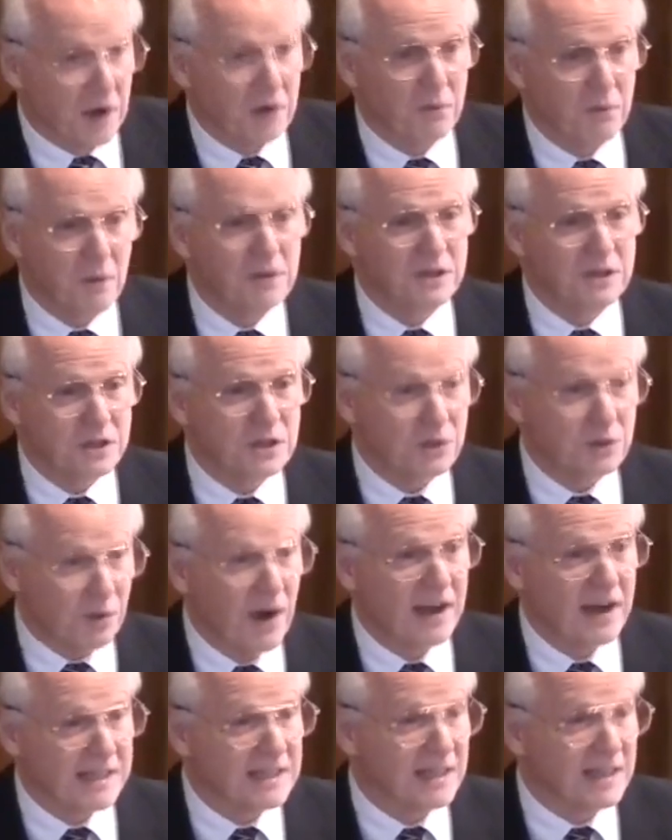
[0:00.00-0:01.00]
which is
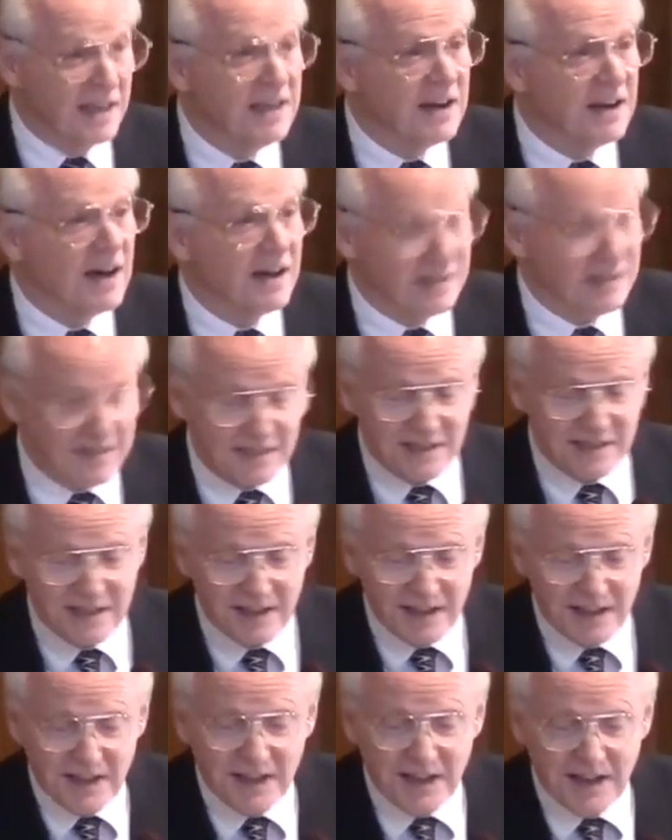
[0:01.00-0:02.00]
Christ in us.
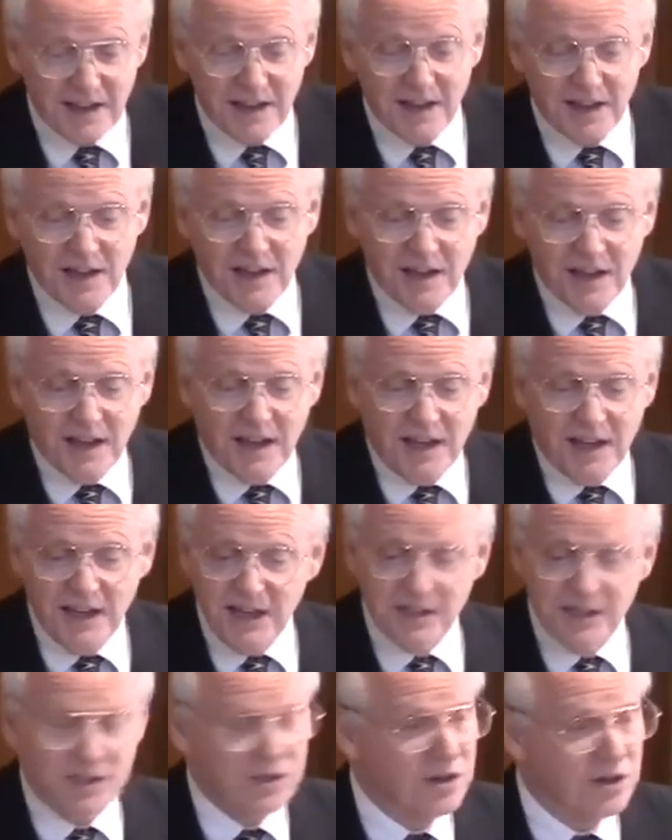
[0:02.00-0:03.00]
He
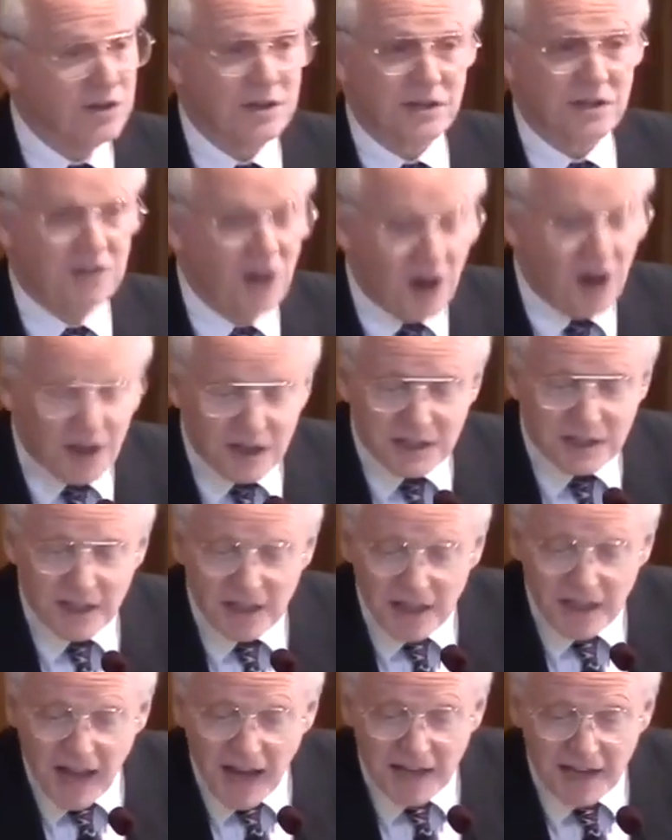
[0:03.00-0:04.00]
has turned the dark into
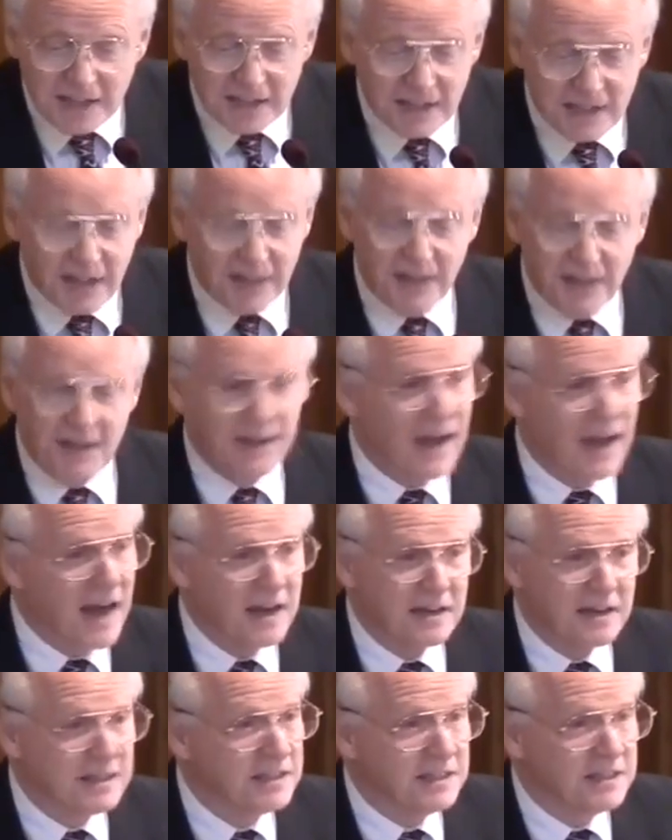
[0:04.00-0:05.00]
light and the night
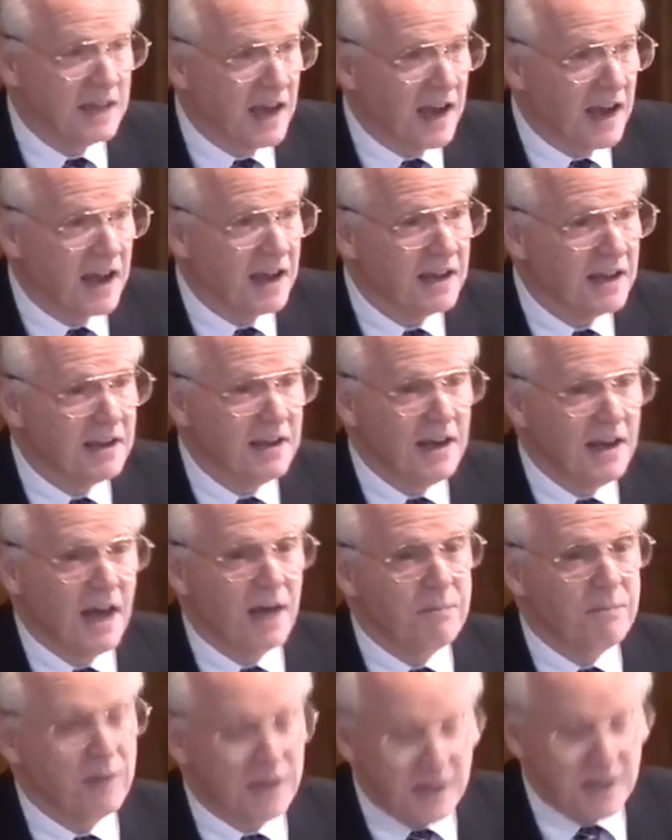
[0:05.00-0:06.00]
into day.
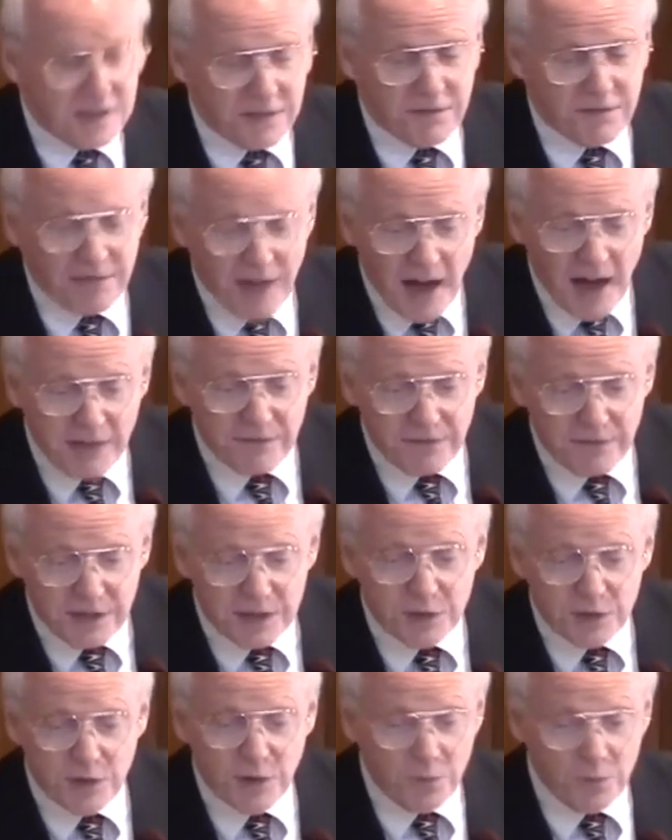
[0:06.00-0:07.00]
And because of that
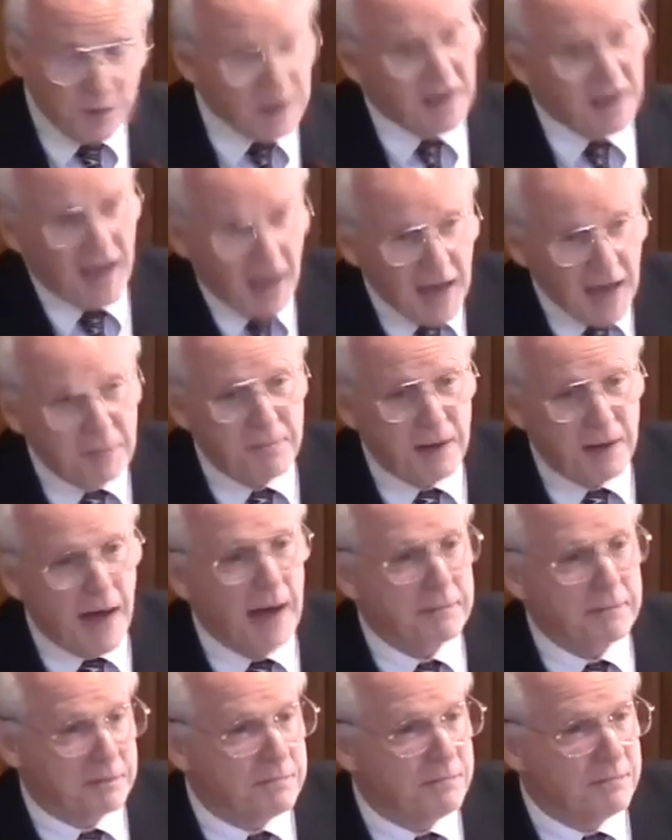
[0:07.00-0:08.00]
victory, we can be
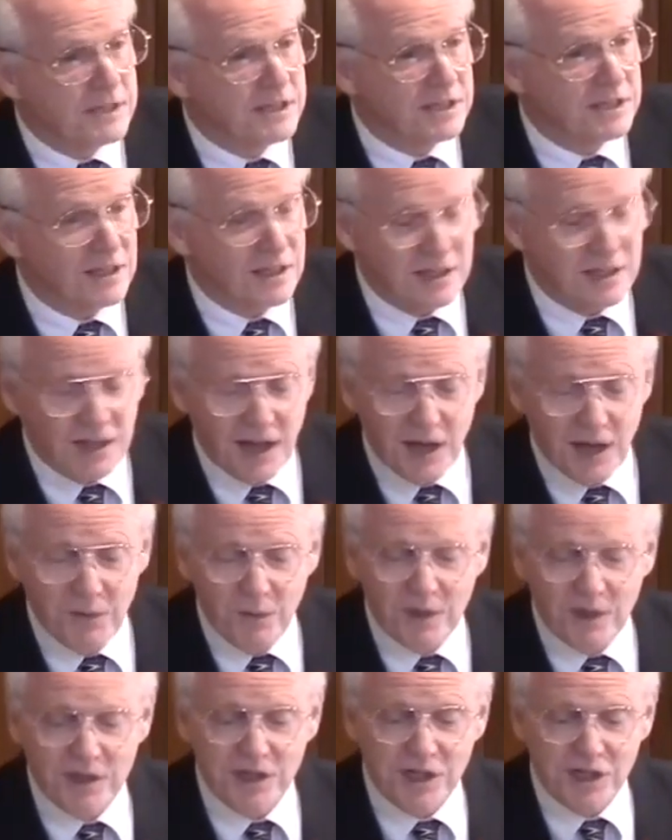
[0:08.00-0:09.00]
optimistic and we
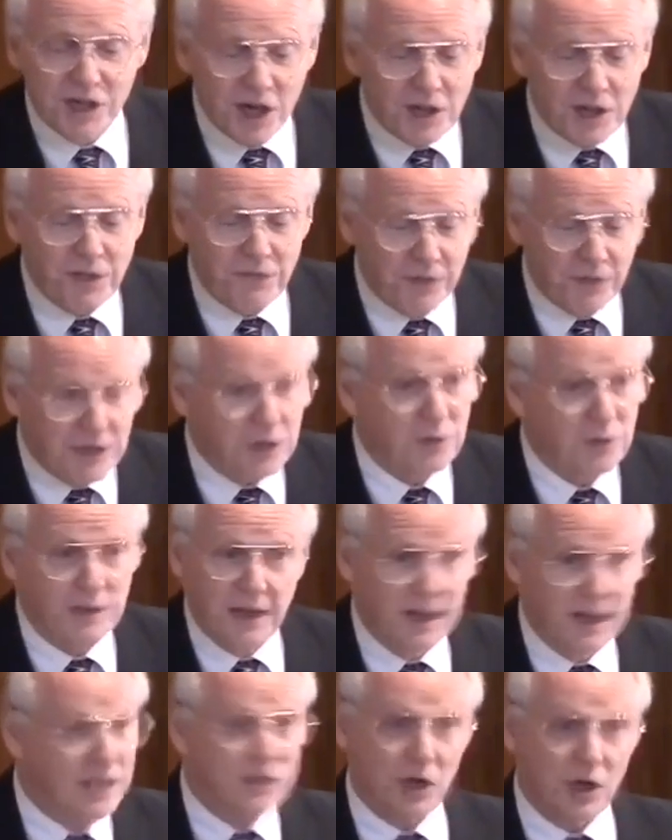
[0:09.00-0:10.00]
can share the victory
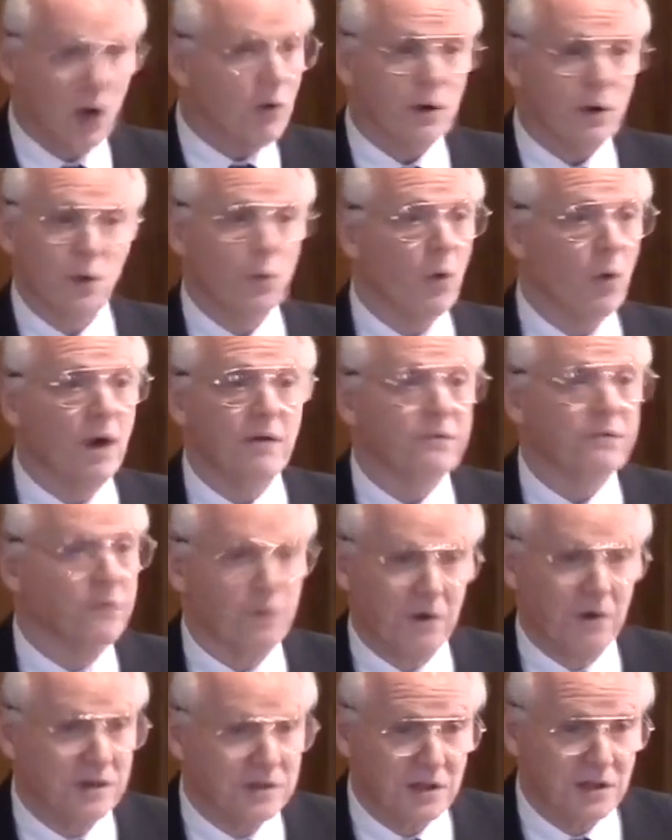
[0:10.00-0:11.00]
that He's already won
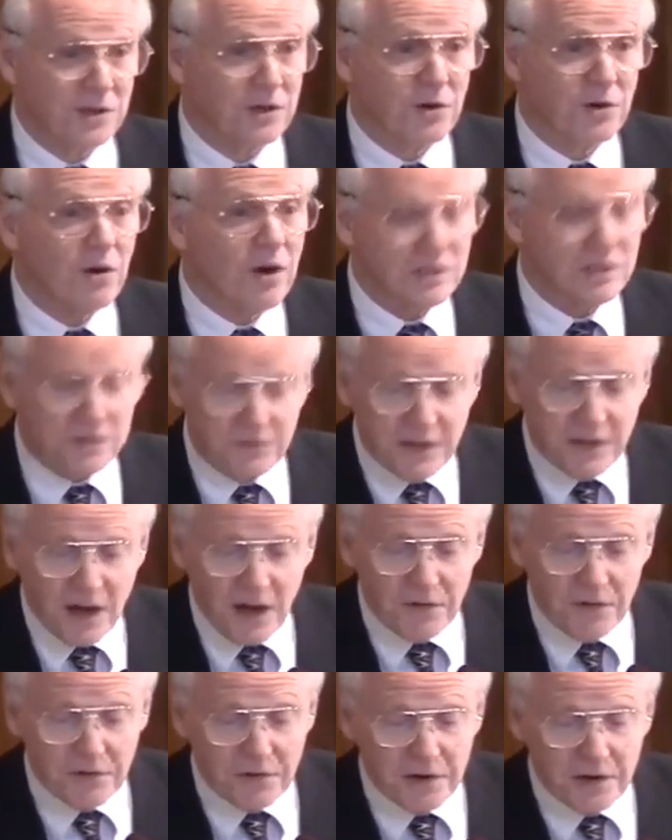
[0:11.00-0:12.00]
for us on the cross of
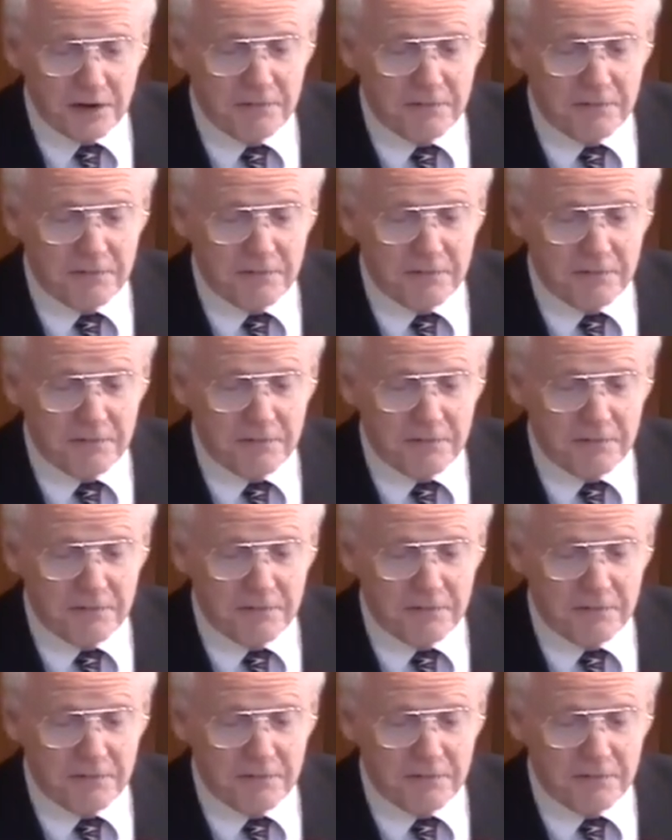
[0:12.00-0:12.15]
Calvary.